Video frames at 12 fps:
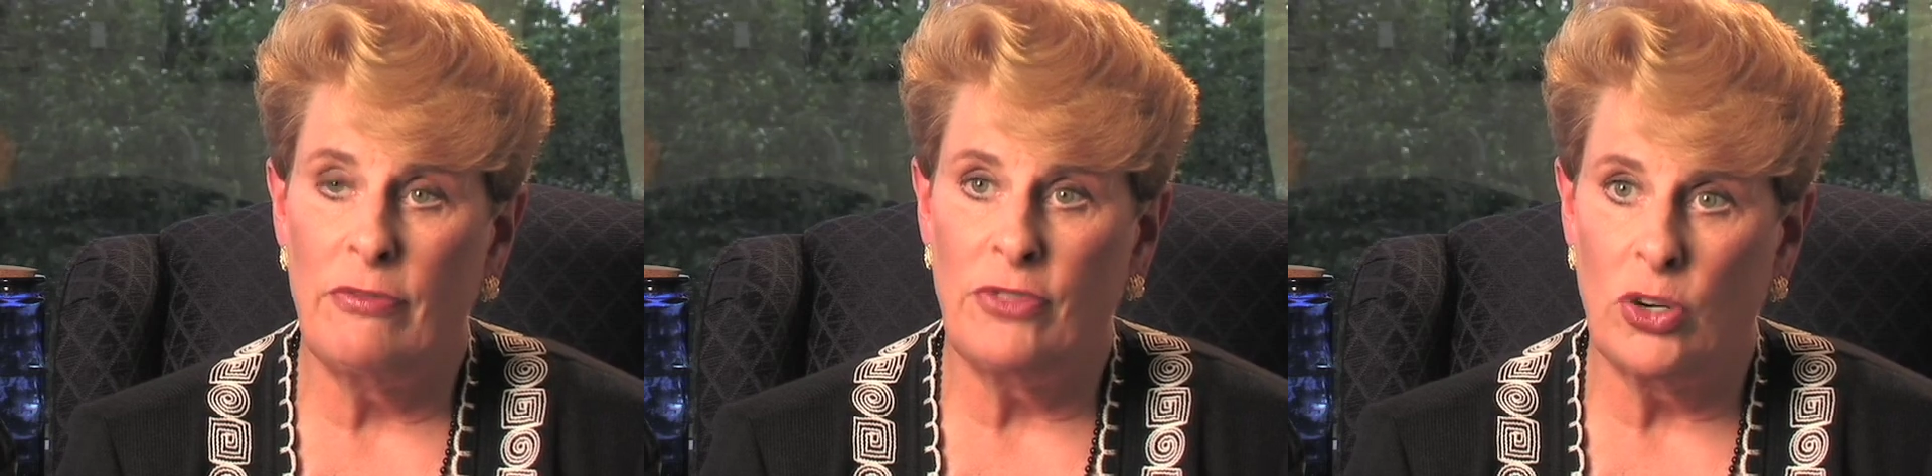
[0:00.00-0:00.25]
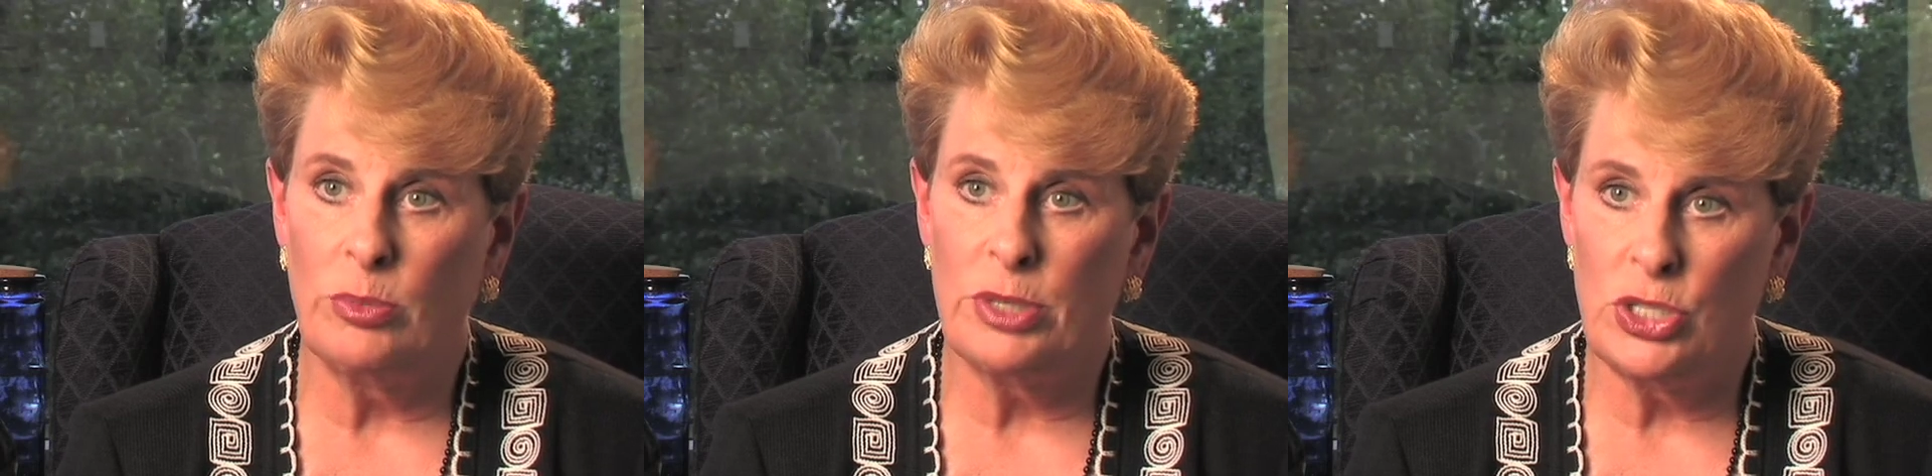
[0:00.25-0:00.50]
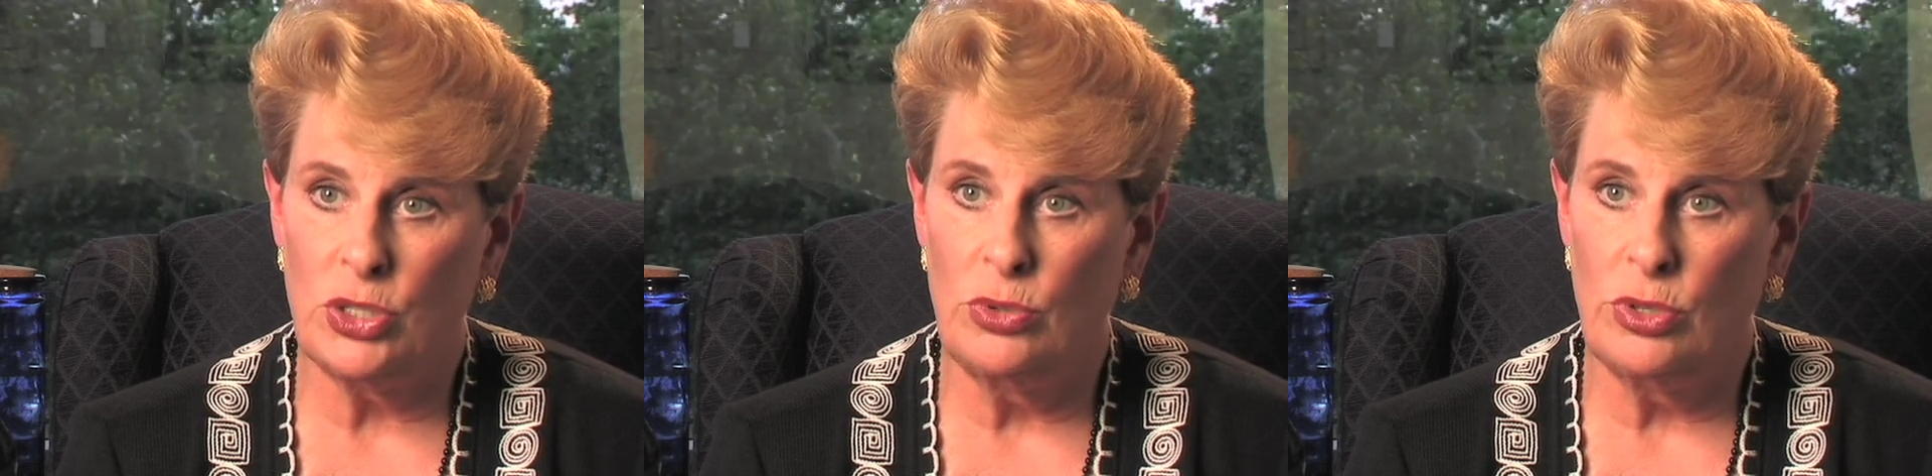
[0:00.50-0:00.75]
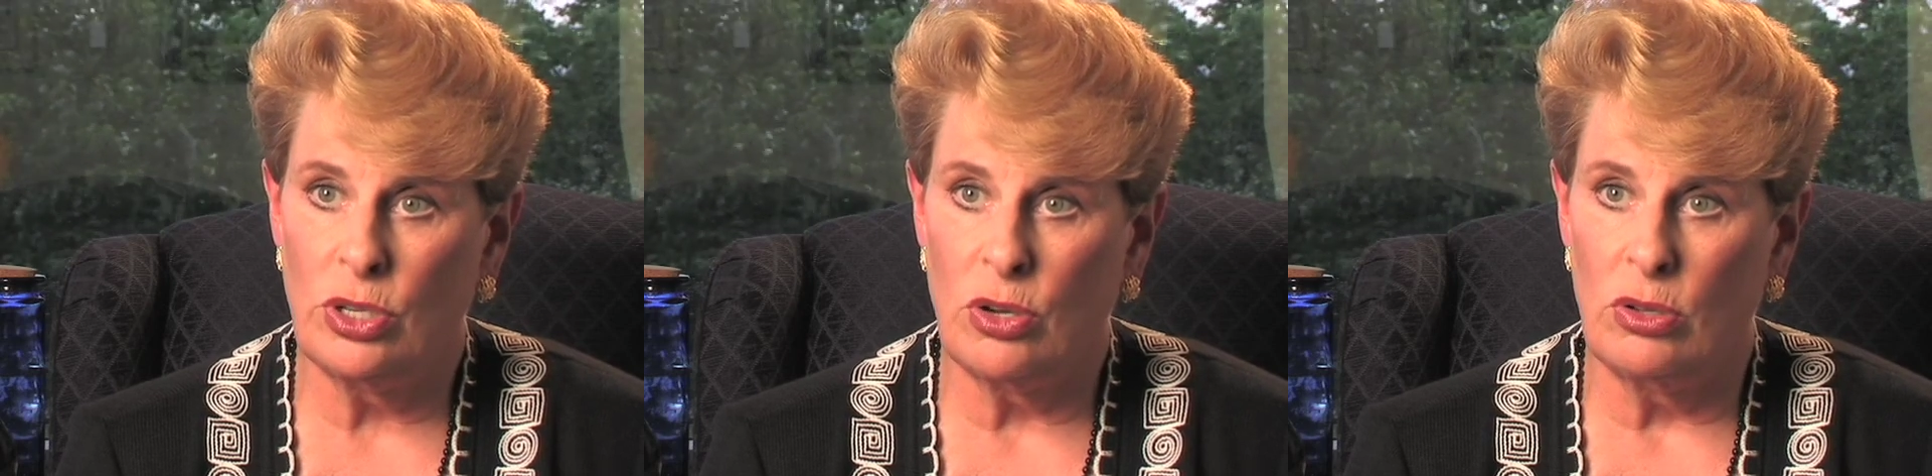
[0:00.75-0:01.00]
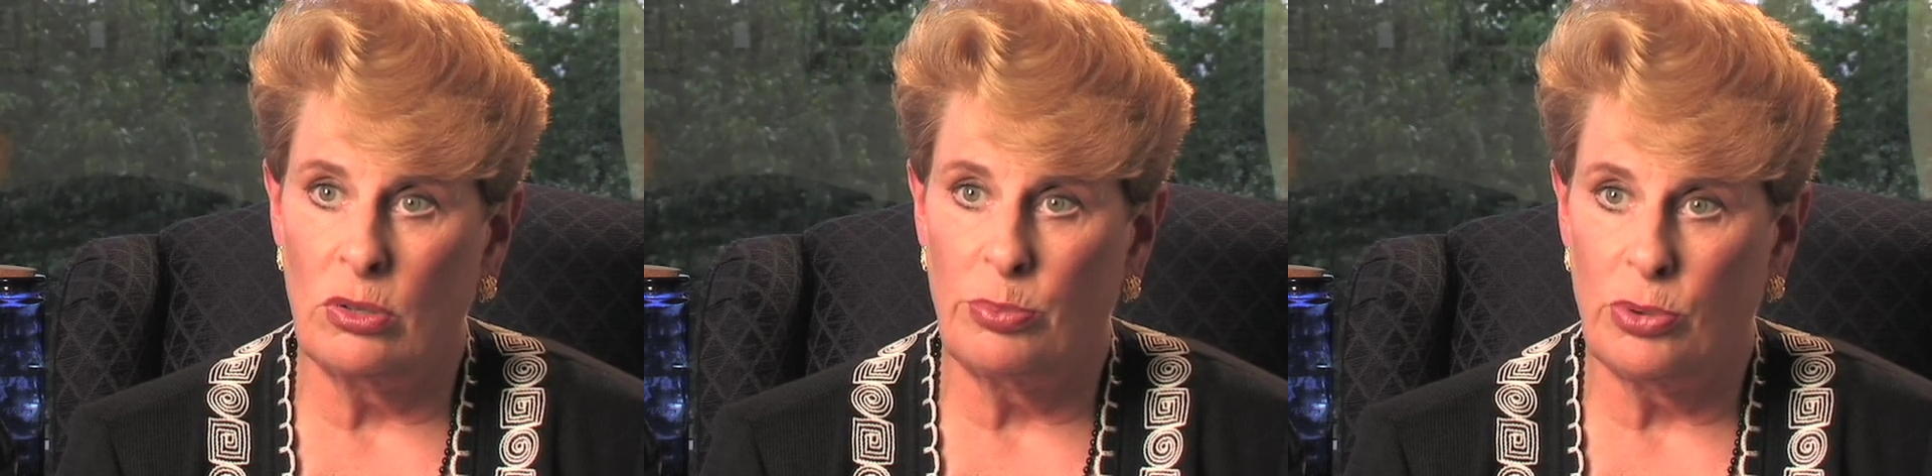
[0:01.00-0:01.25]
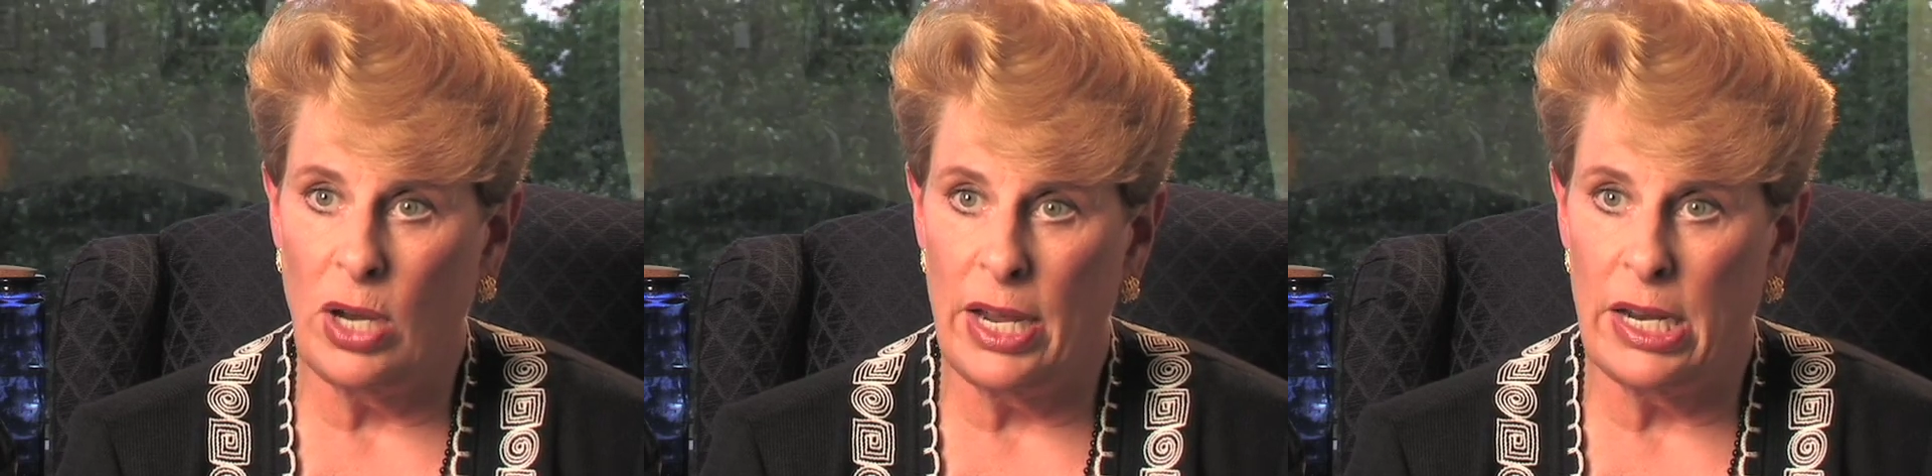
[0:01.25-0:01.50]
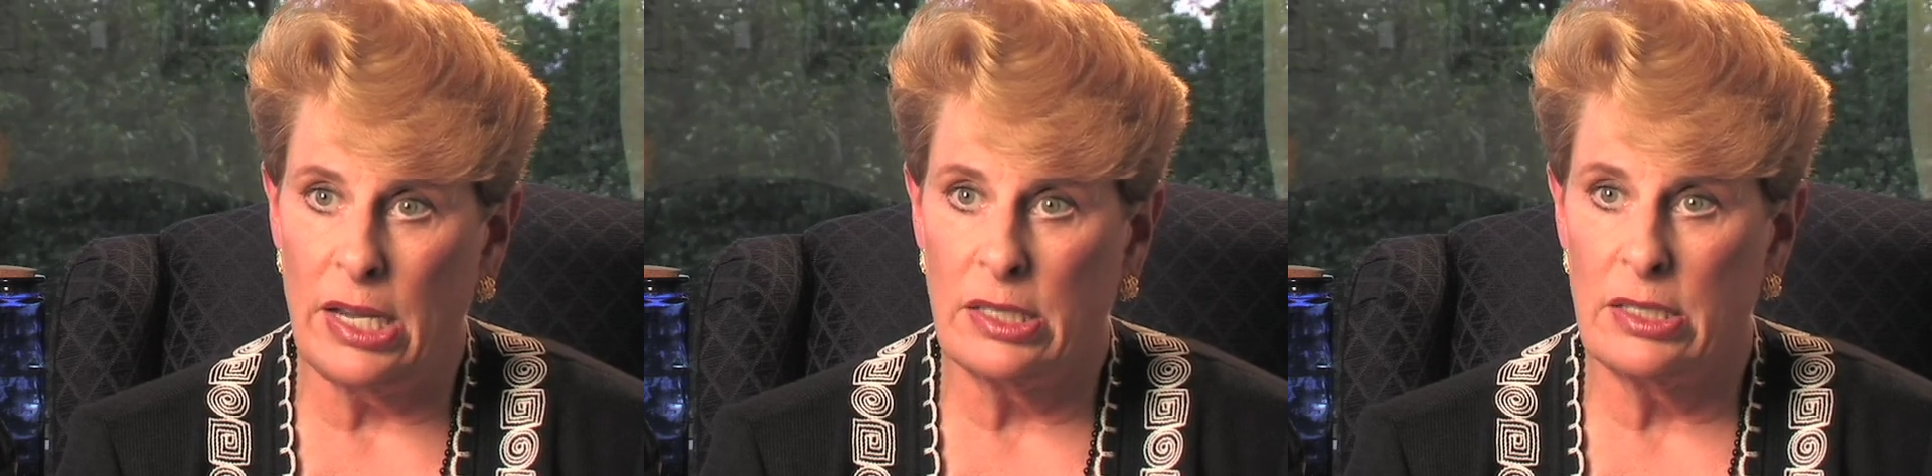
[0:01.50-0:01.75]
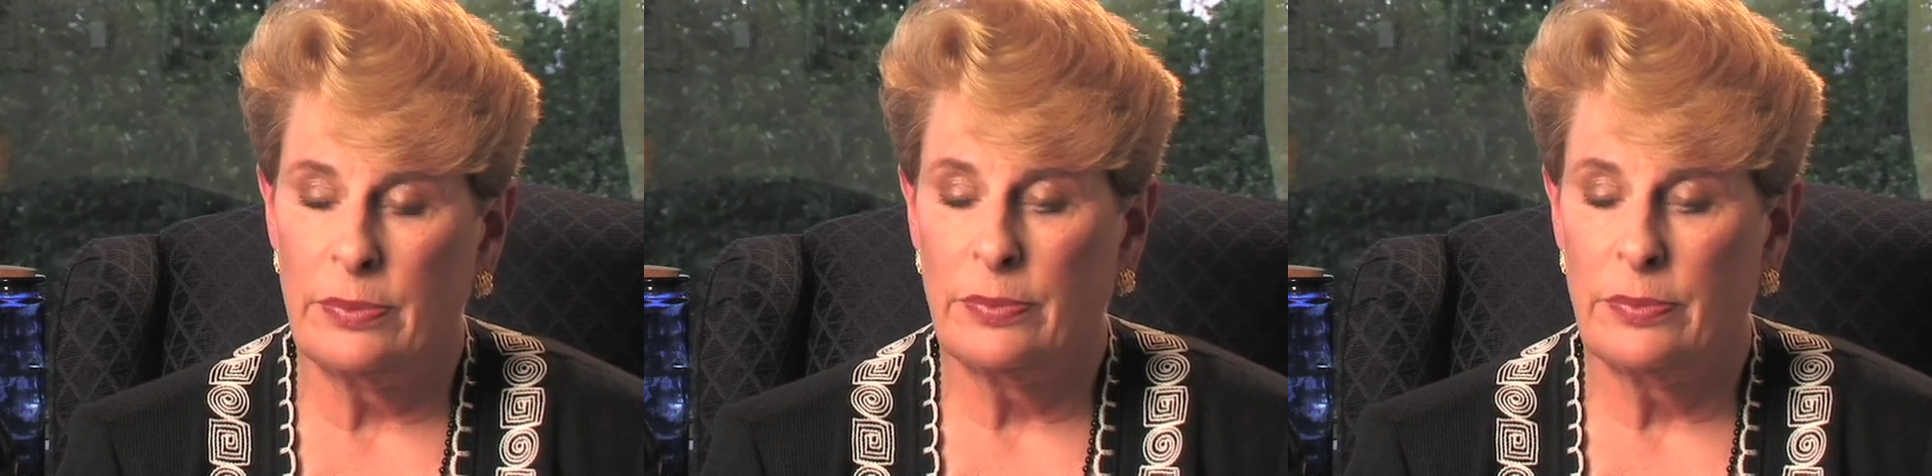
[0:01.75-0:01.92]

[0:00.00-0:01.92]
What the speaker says: pharmaceutical product.